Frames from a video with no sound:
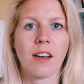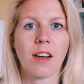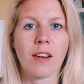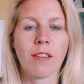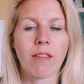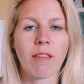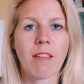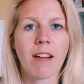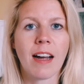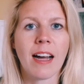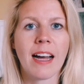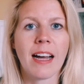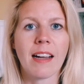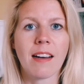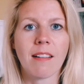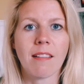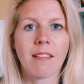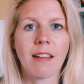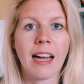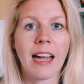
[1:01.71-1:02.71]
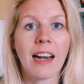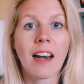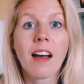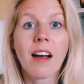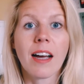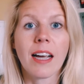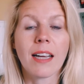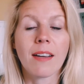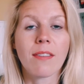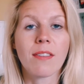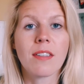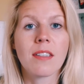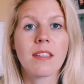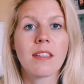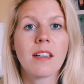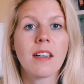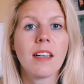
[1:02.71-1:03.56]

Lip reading: over our lives.